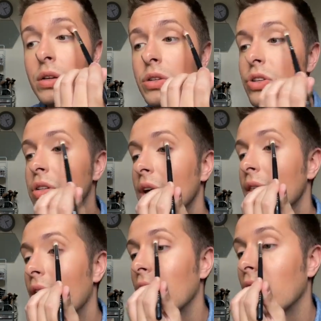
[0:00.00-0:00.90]
Just like
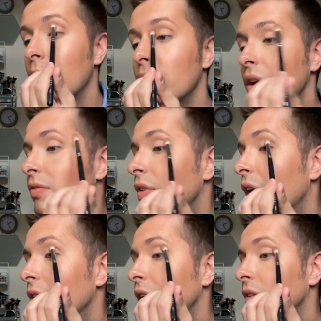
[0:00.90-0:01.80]
that. Like I'm being
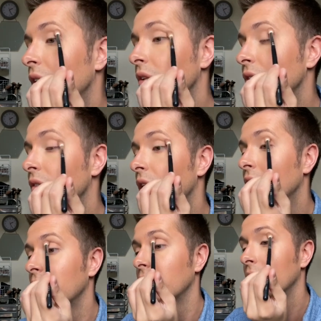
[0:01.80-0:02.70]
very, very,
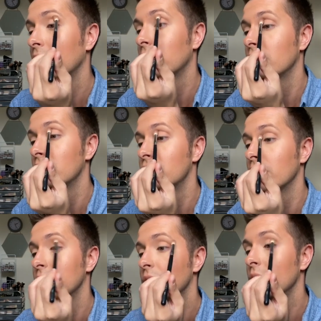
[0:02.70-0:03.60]
very
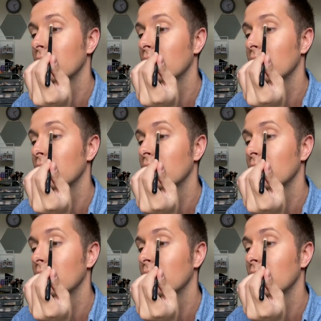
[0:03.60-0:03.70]
gentle.